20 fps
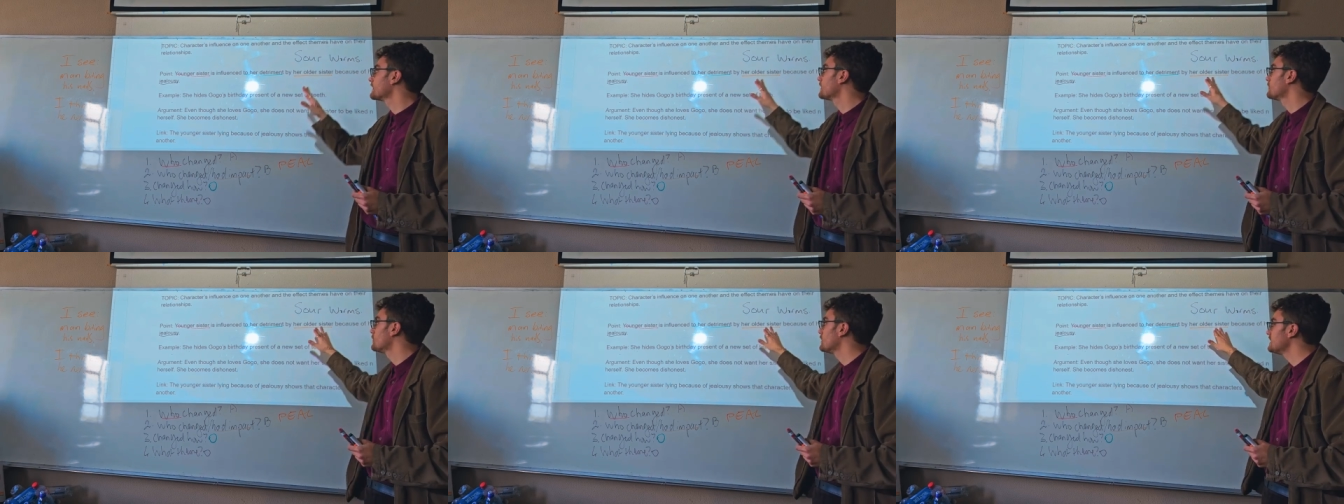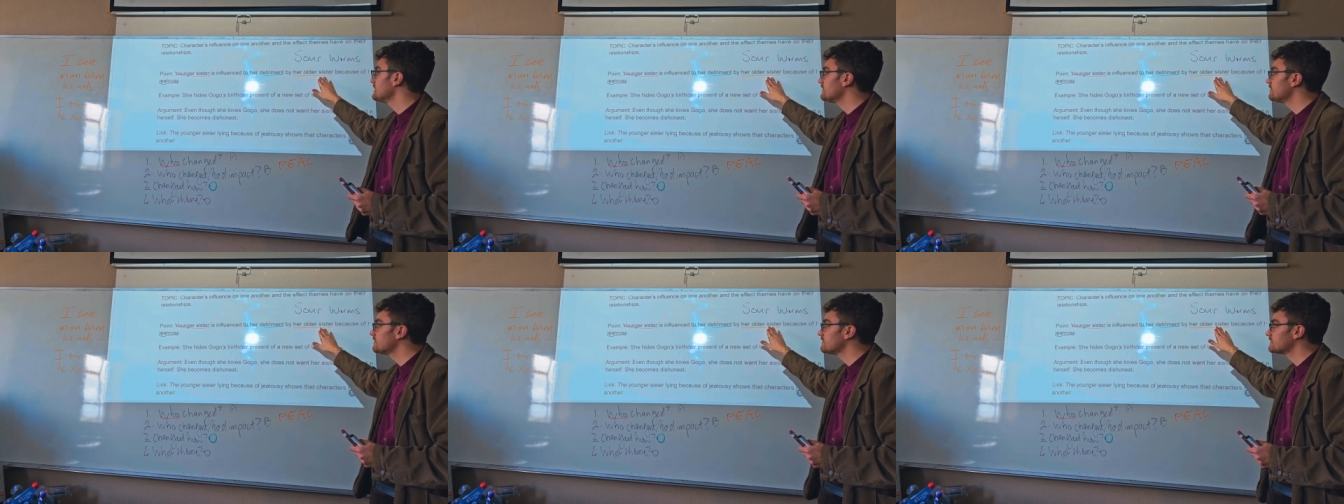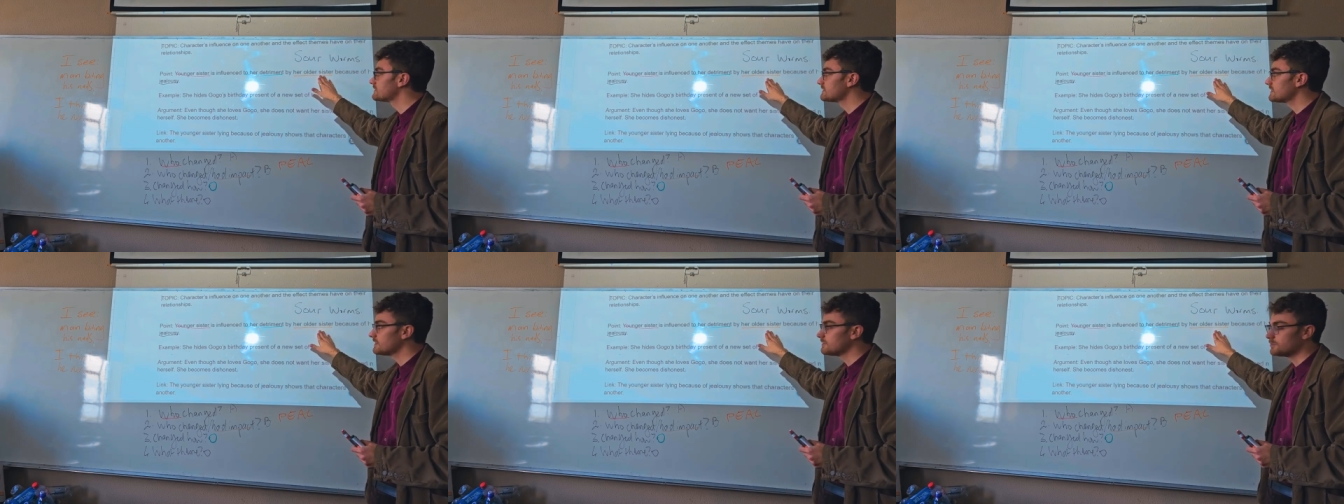We need to
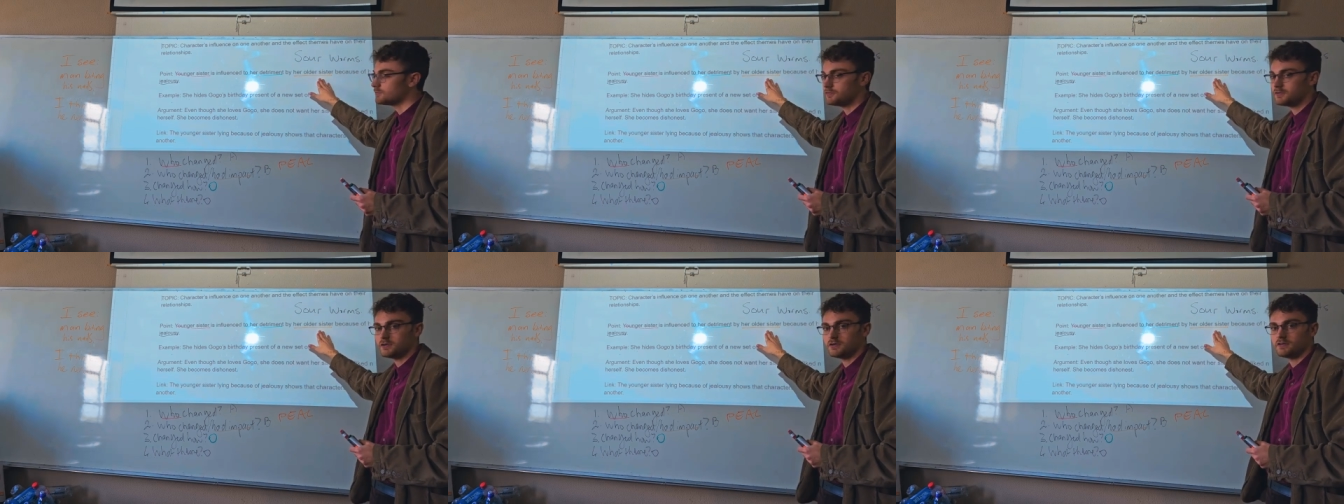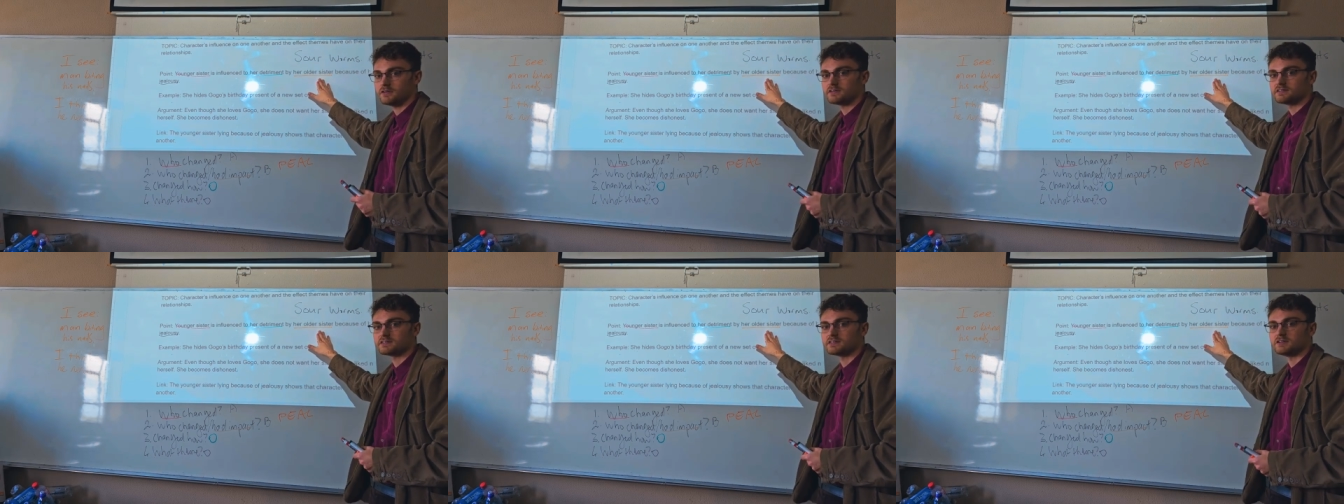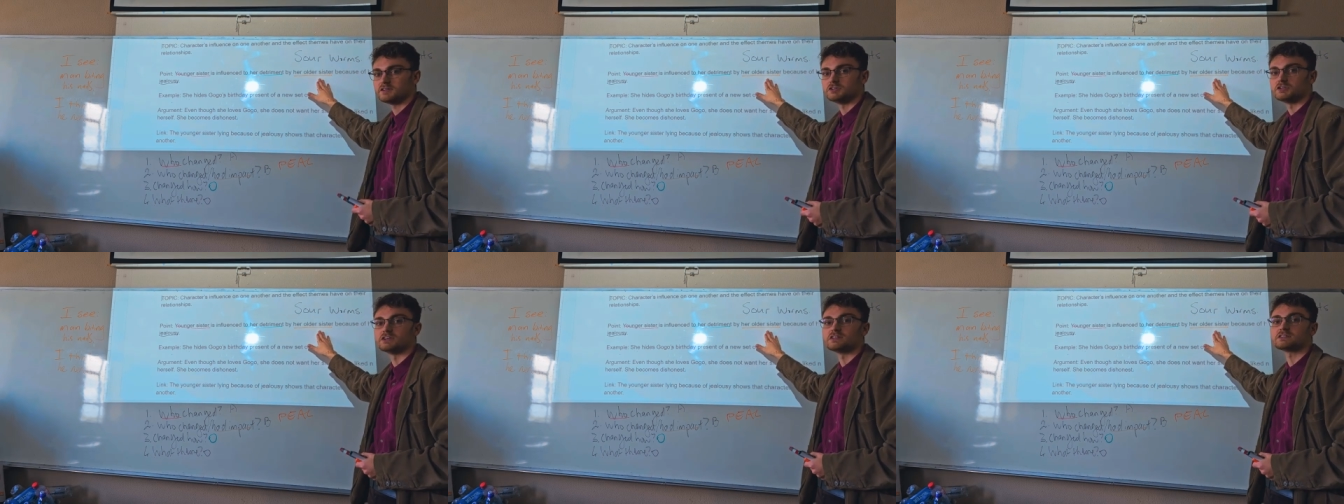stay
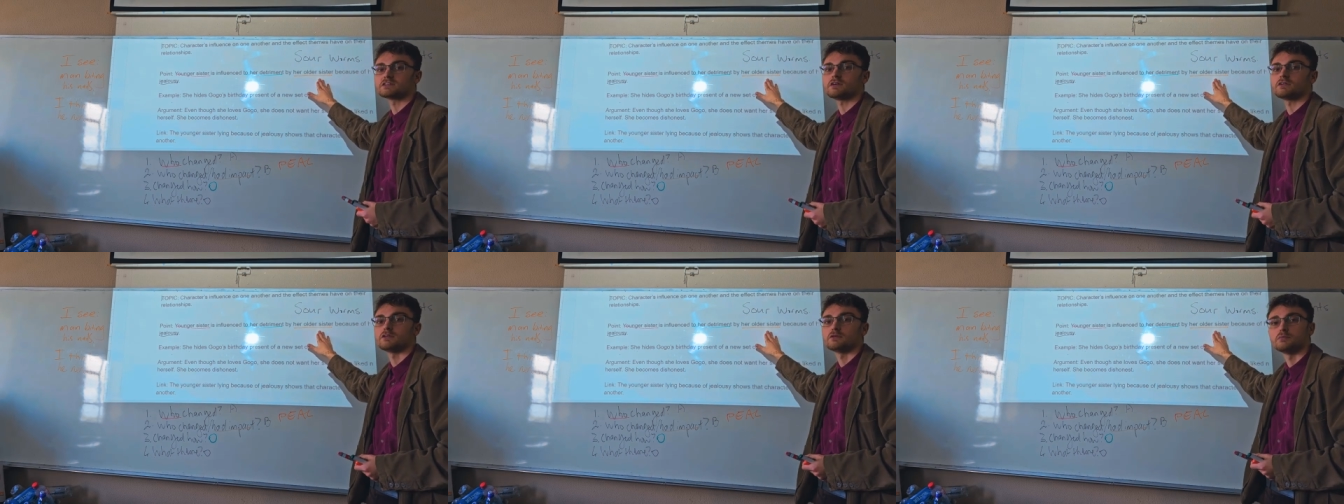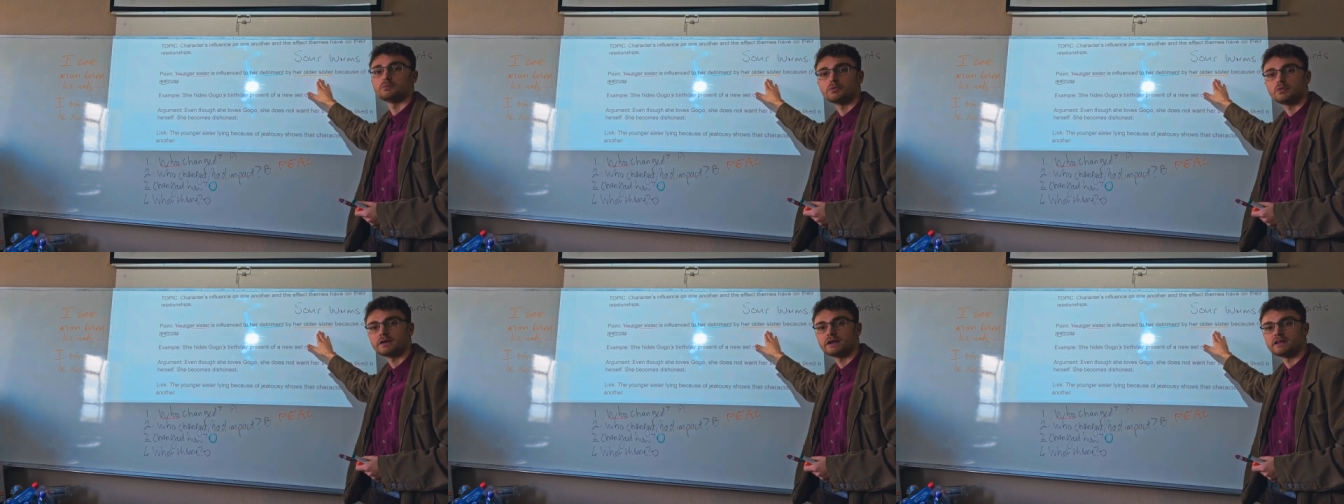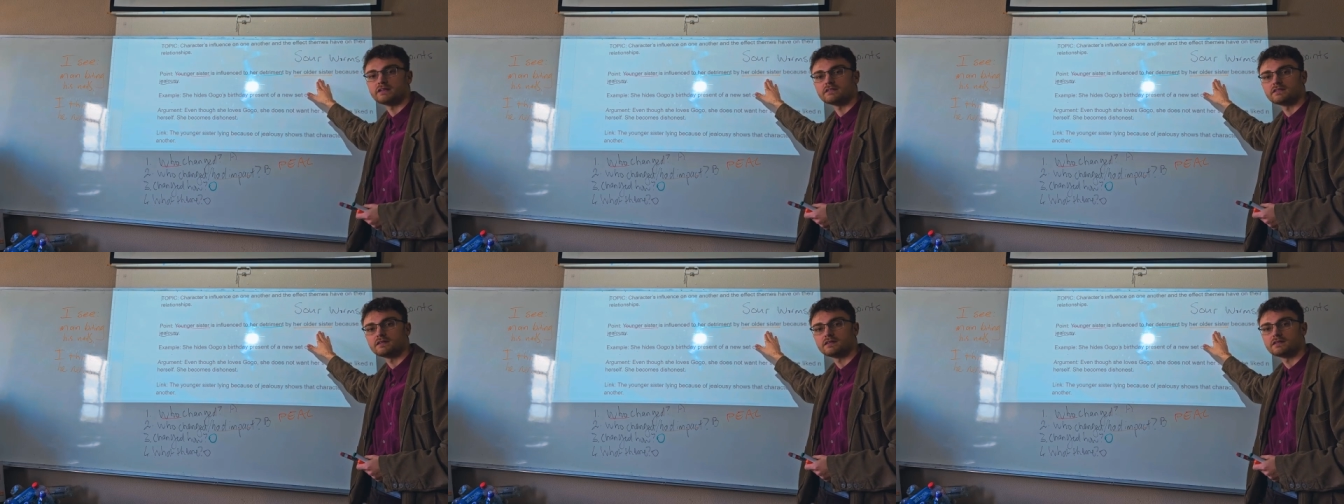focused just on a
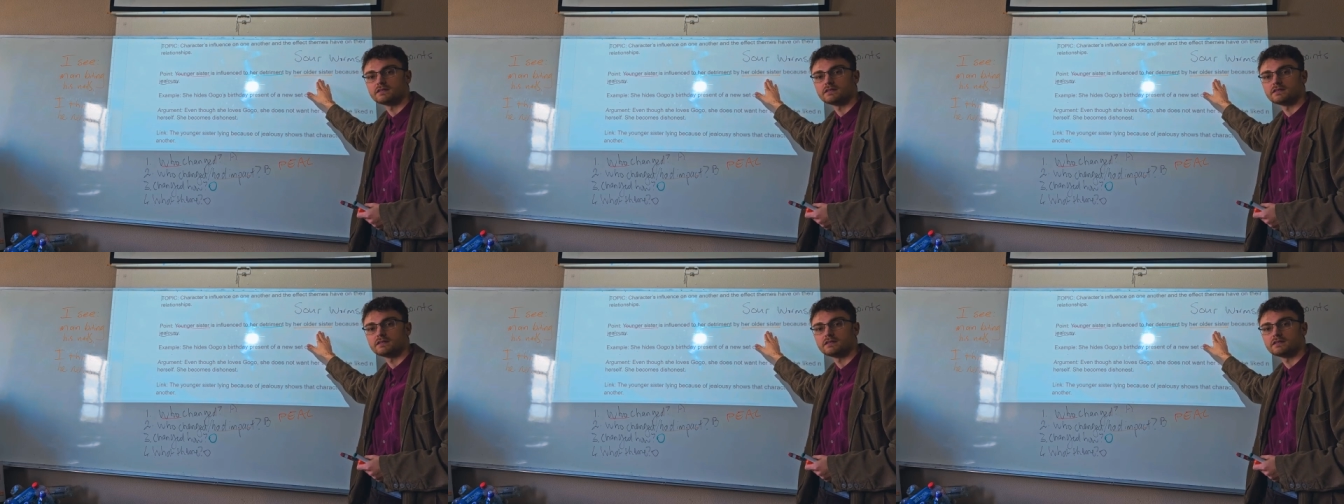point.